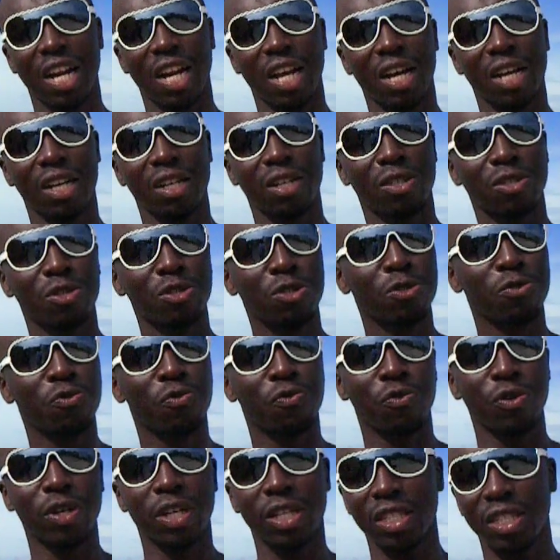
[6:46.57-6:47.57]
A lot of good
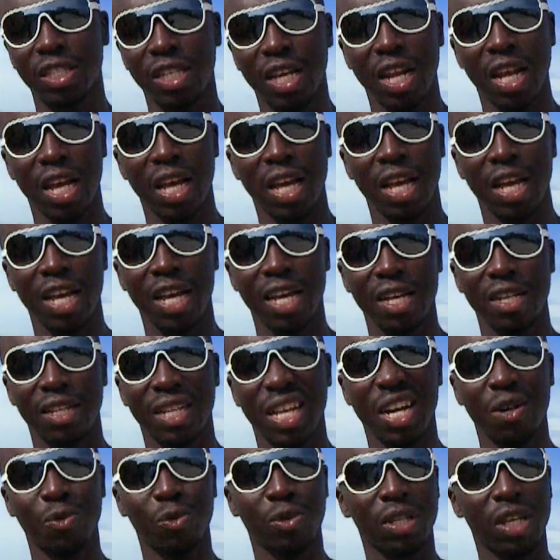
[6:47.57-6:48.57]
friends that I
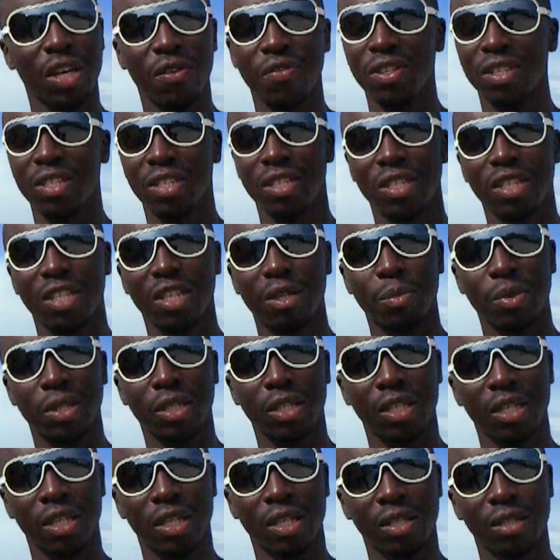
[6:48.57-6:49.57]
had, I will never see them
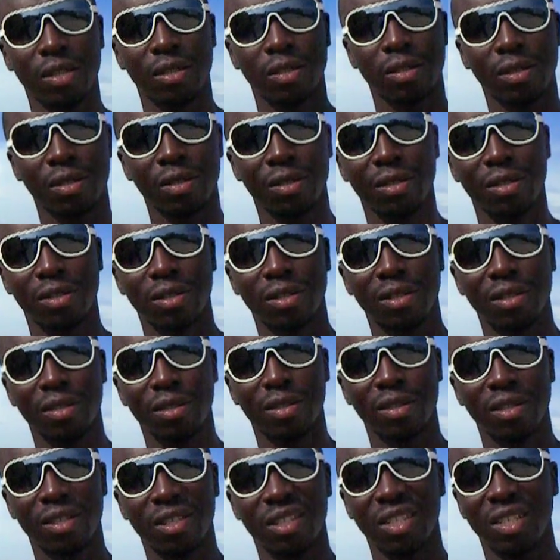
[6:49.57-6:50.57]
again.
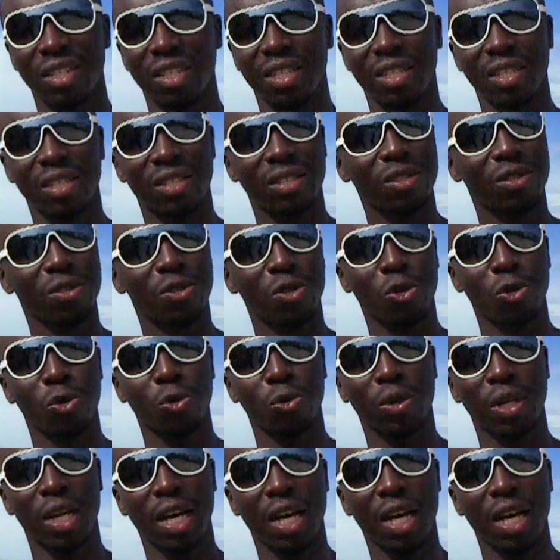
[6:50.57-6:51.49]
And you know,